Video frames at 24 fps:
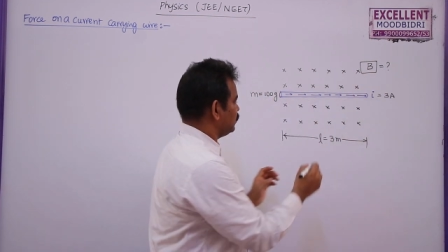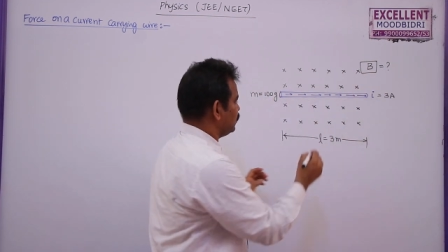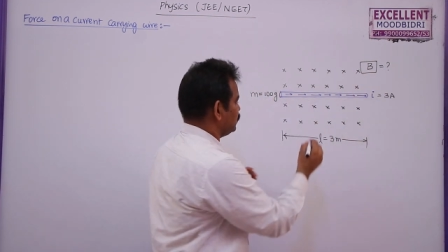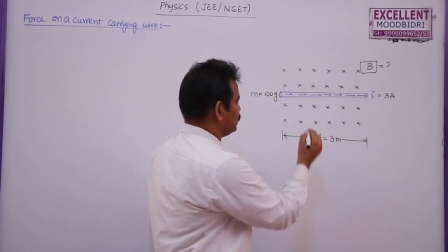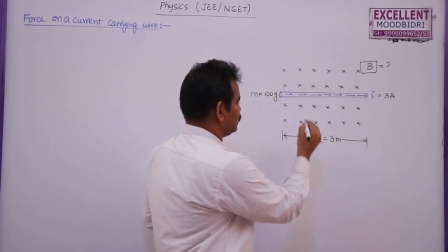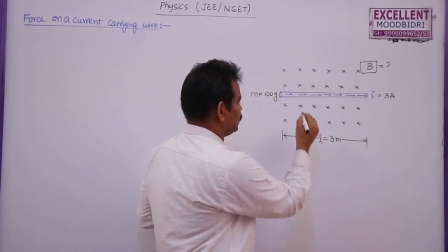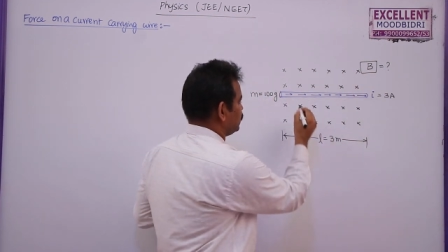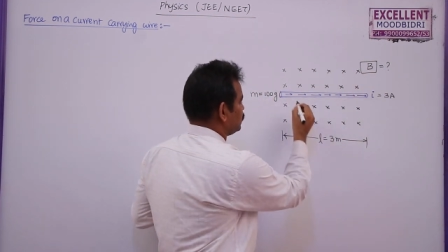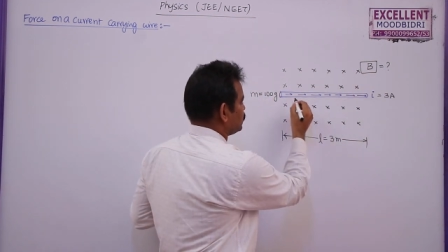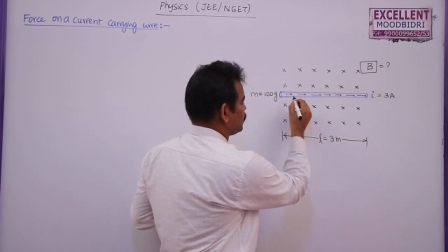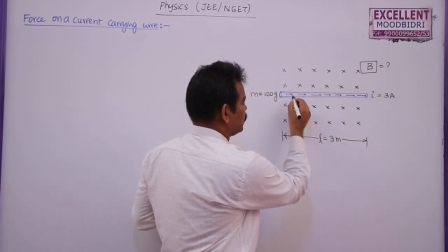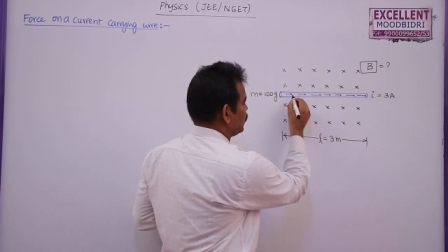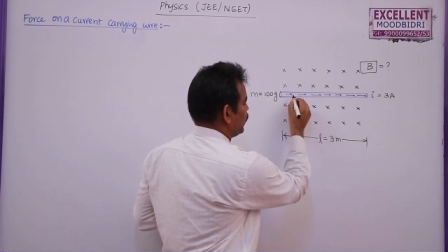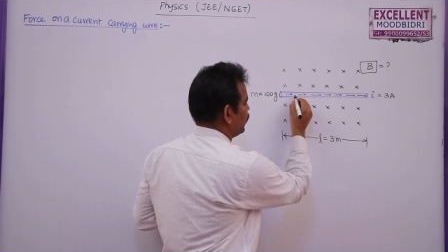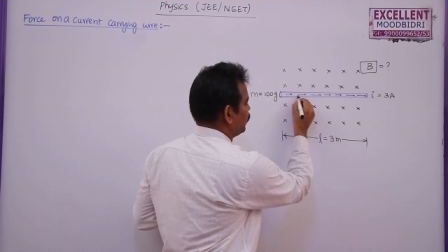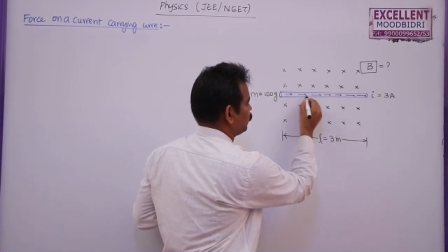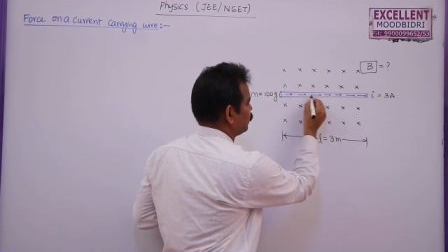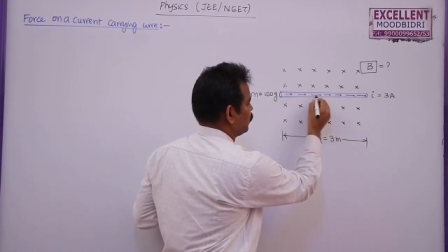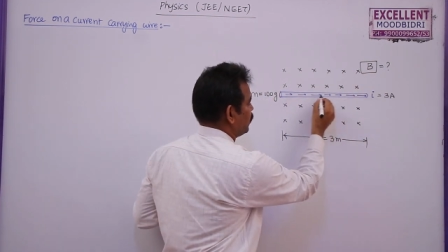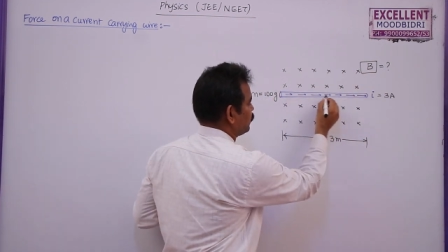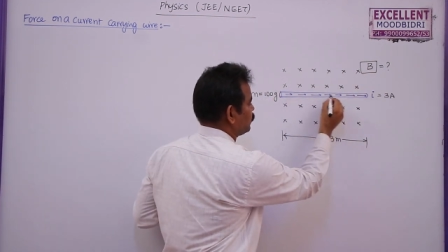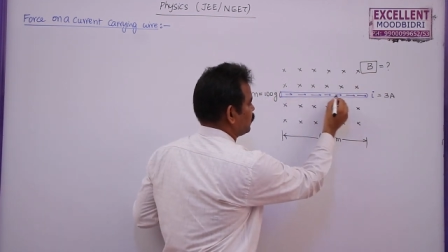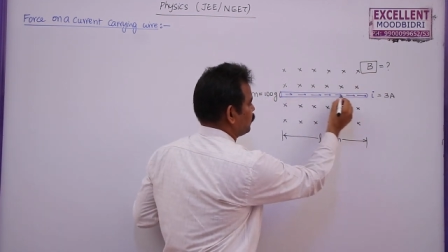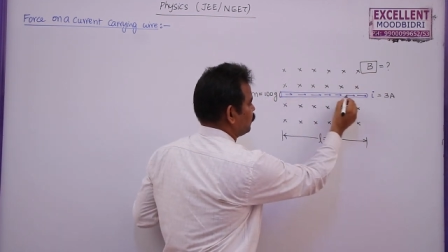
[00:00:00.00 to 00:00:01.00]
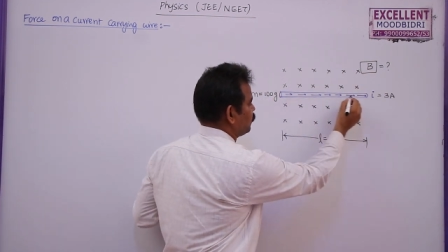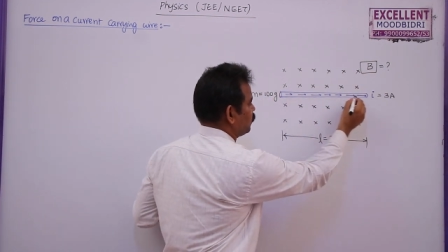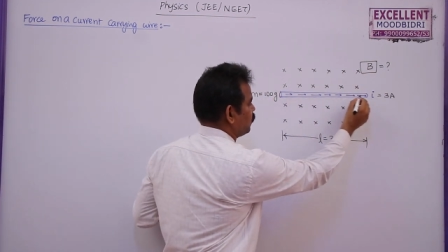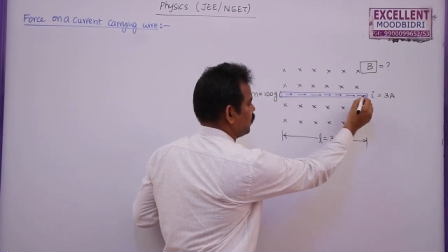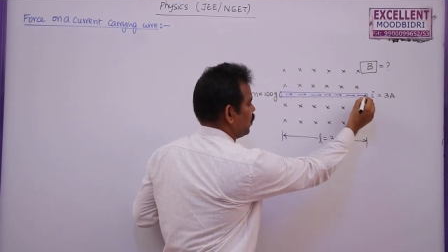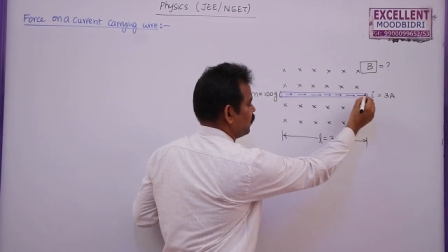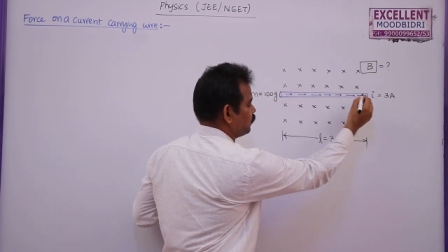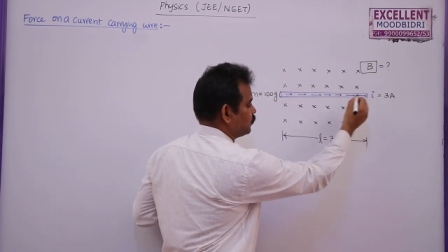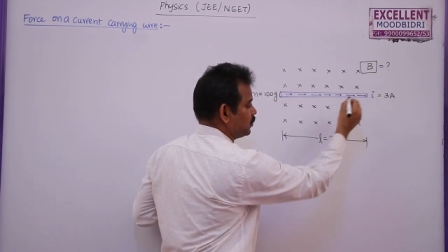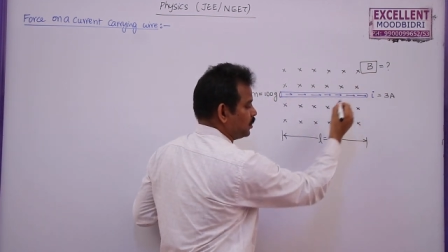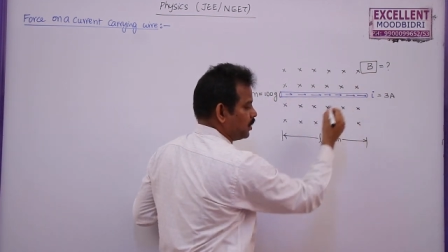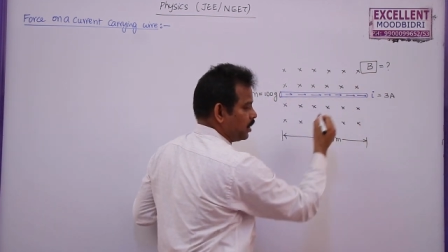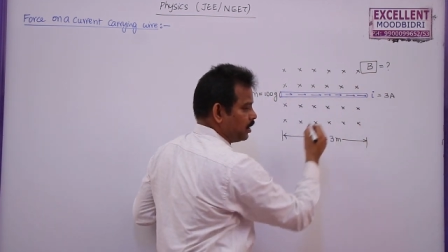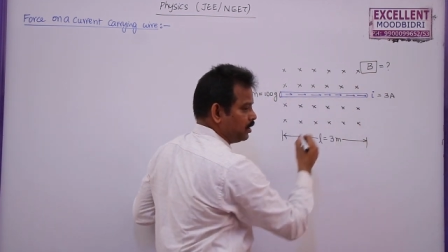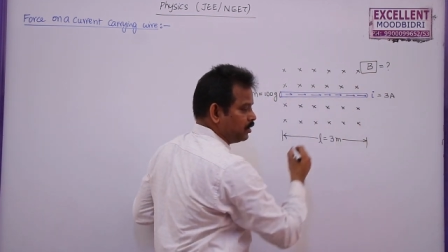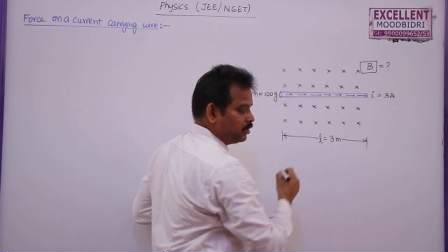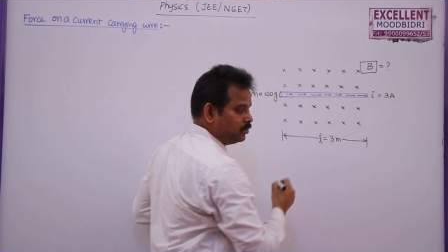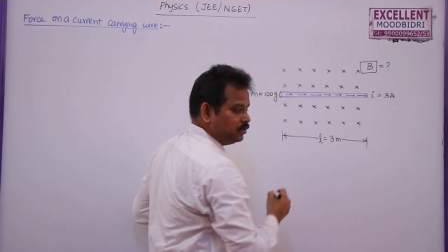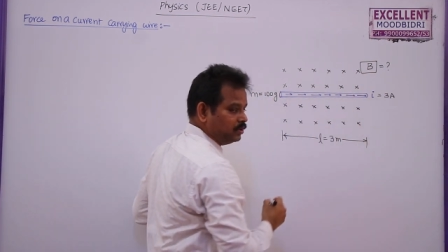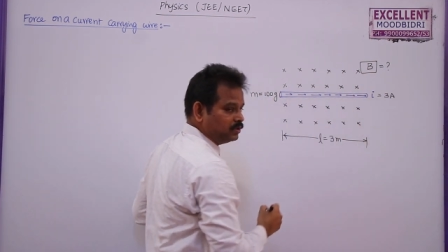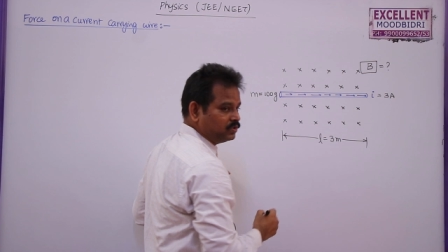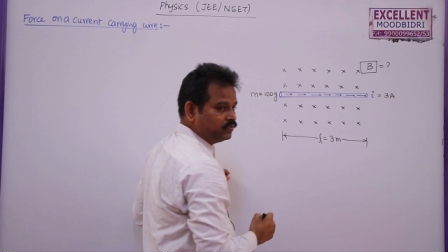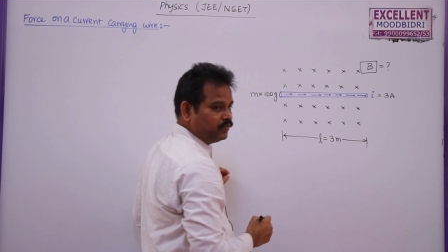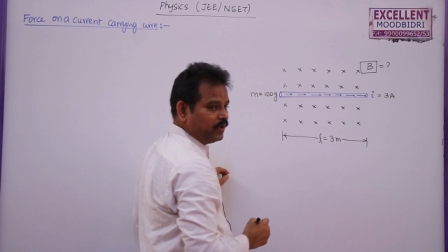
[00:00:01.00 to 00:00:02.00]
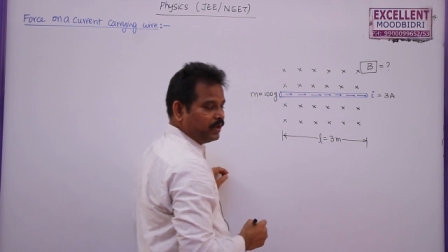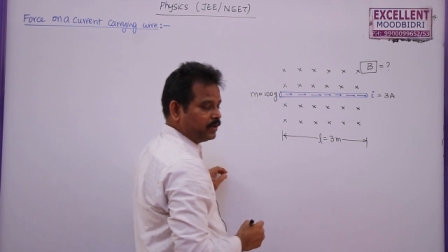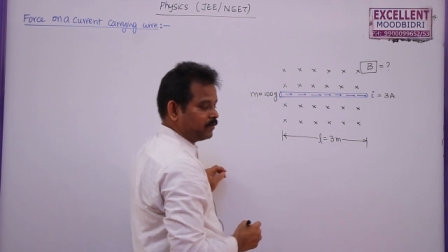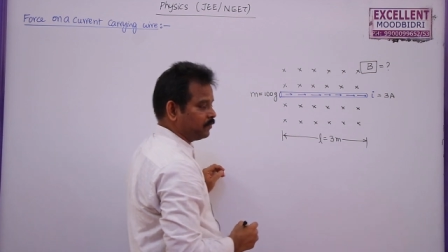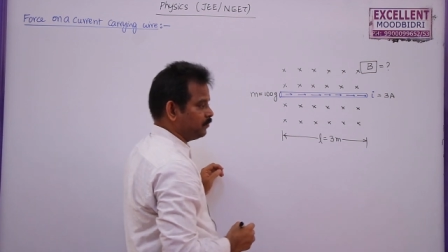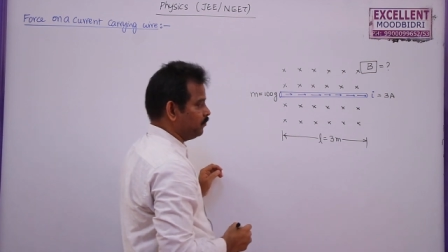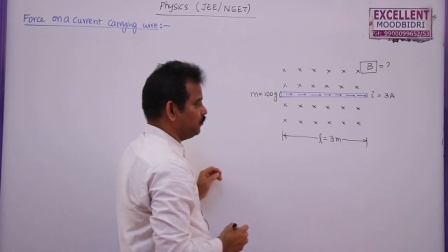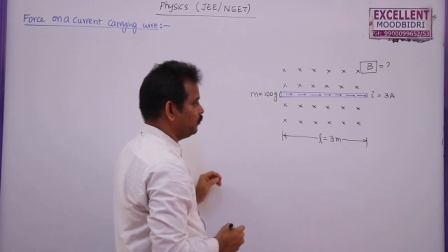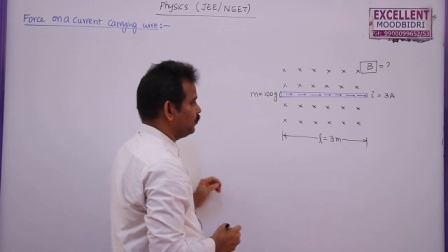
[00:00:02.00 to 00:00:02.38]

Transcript: This is the direction of the flow of the current in this wire.